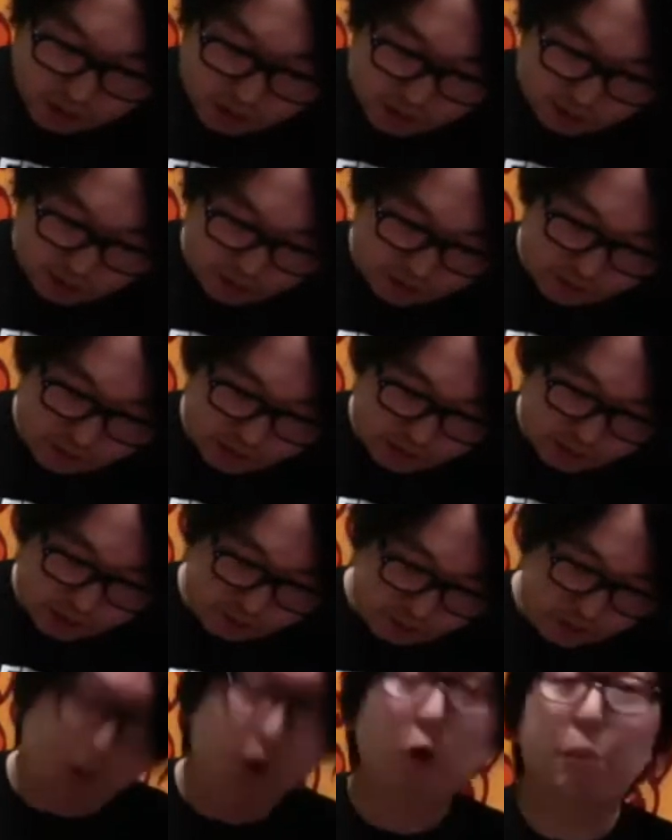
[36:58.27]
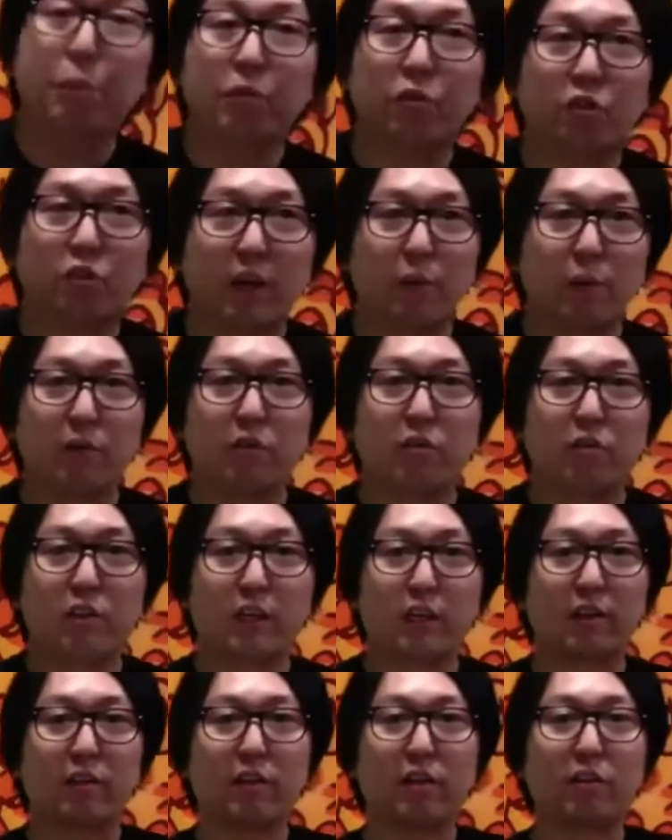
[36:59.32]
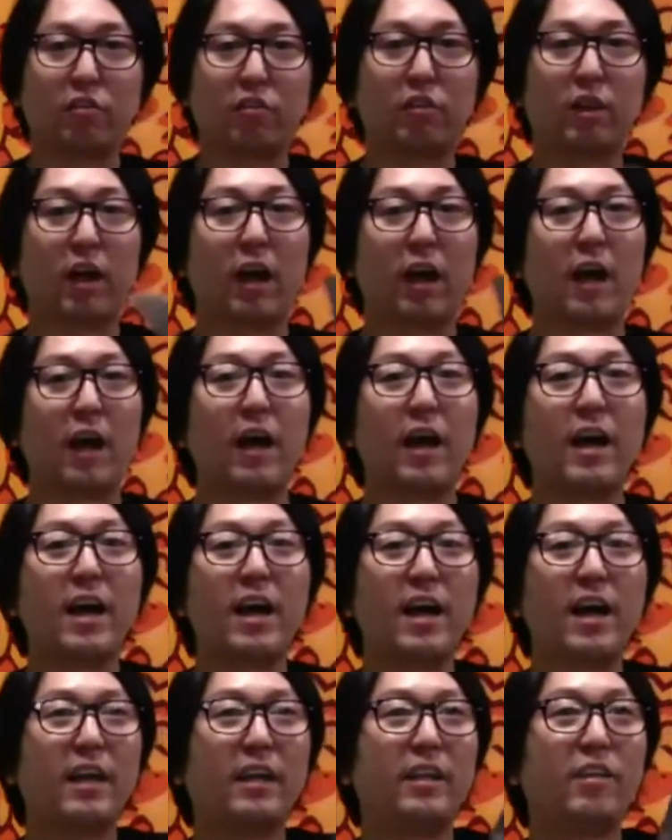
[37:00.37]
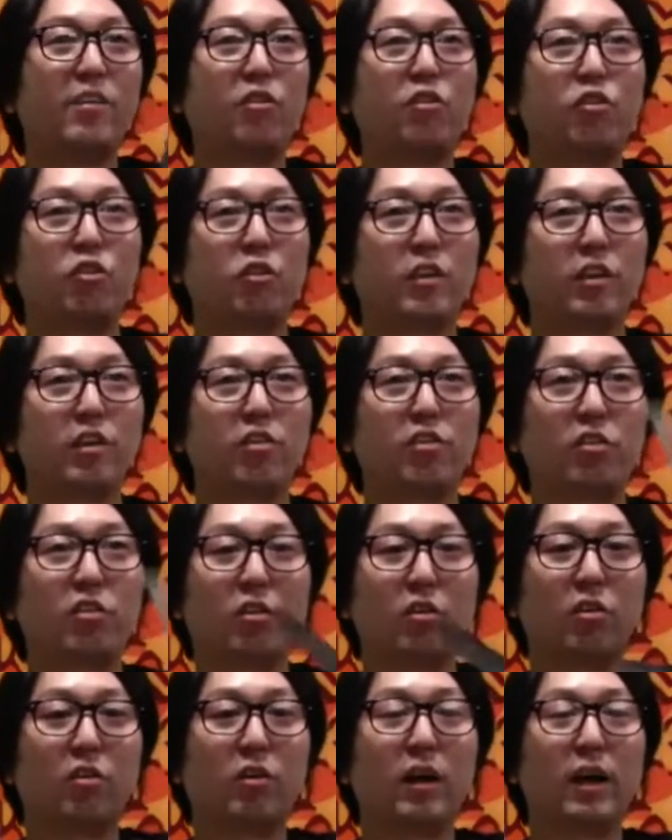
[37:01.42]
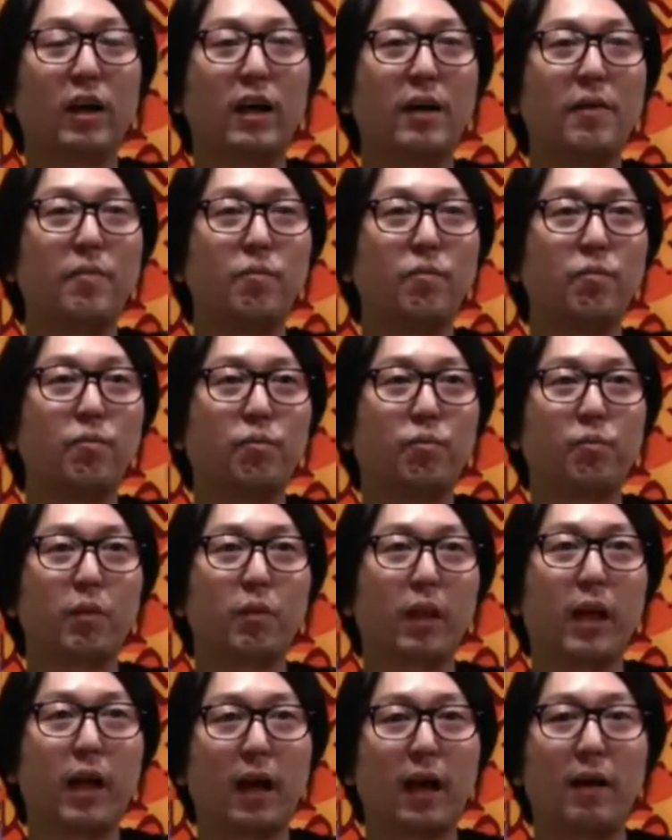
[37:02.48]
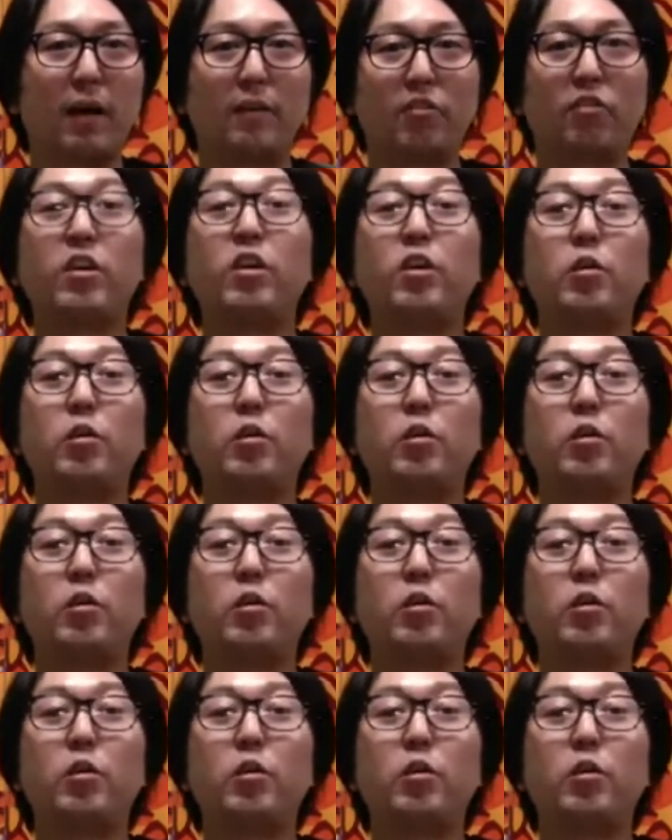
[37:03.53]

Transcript: it's the even the open sandwich, like this this traditional single